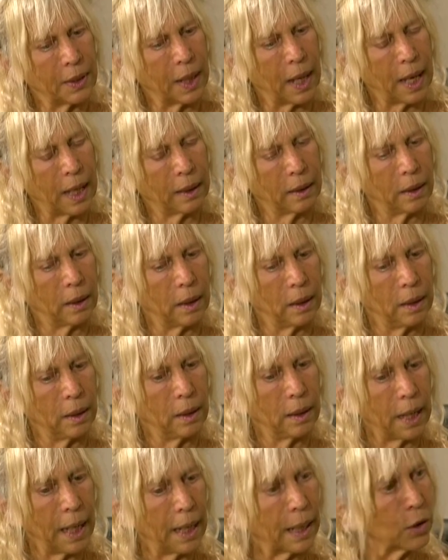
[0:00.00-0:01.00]
that the
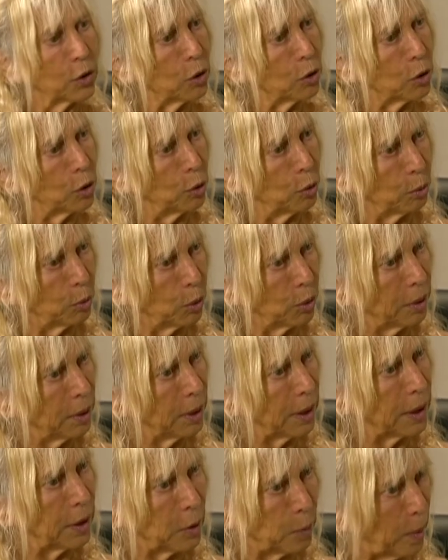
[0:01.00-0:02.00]
cancer tumor
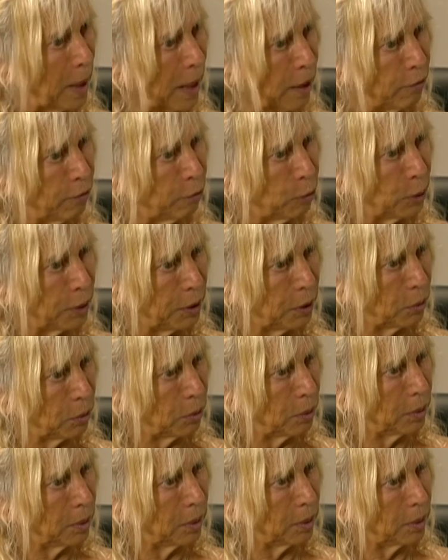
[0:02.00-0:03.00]
is bad for you.
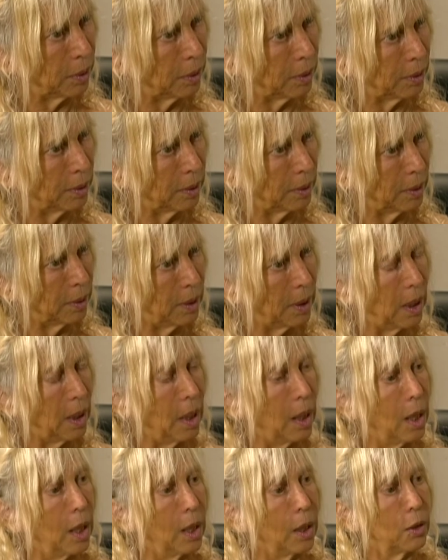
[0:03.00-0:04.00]

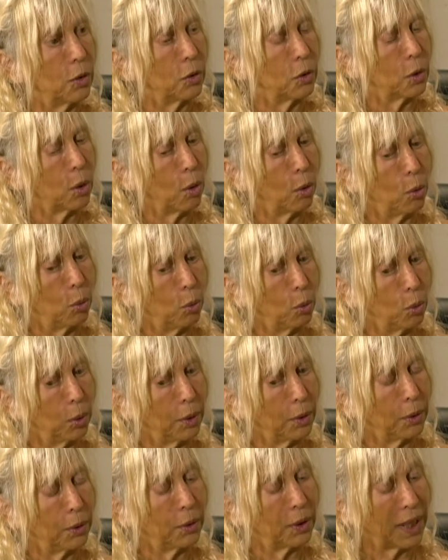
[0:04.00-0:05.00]

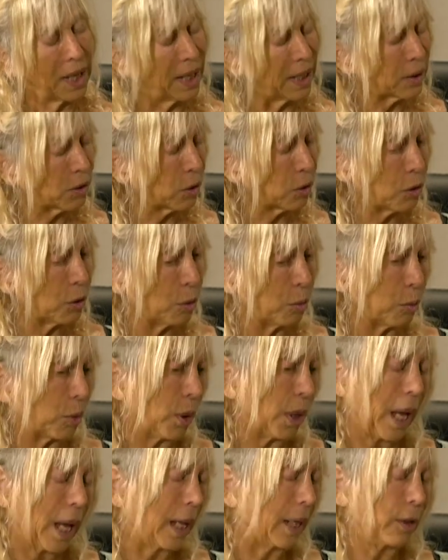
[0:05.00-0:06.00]
So the cancer
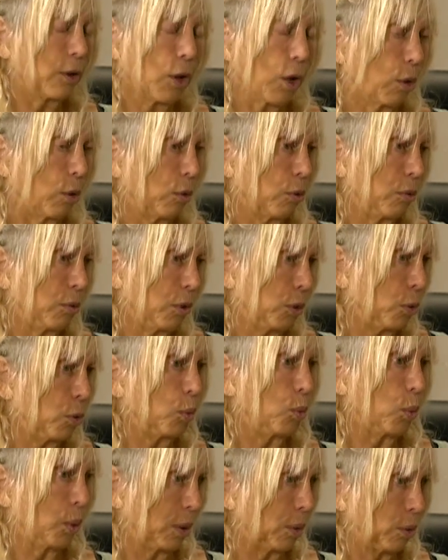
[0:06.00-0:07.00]
tumor, I know
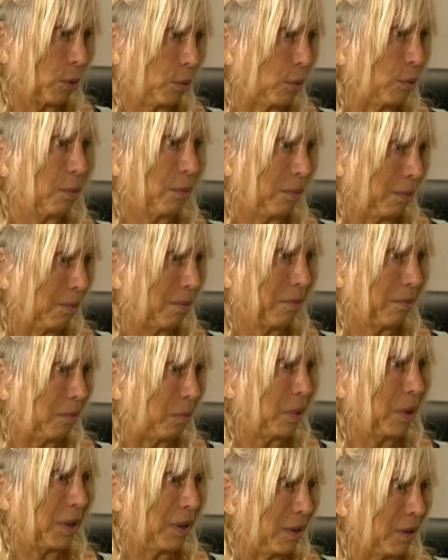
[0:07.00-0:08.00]
you will
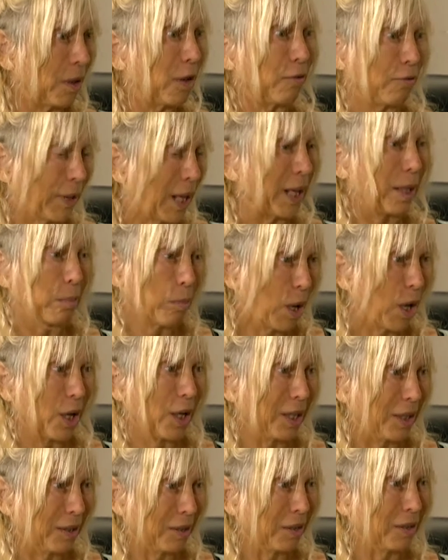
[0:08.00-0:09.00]
be of like
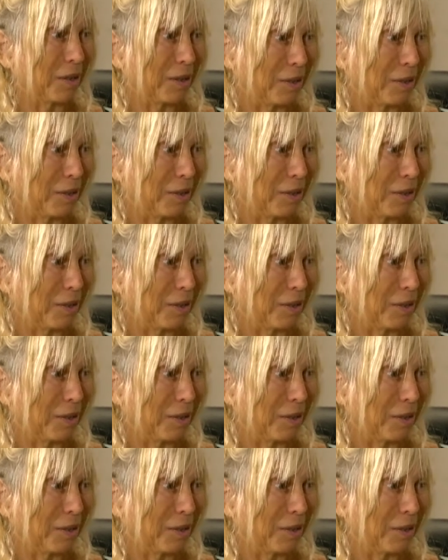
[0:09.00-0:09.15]
mind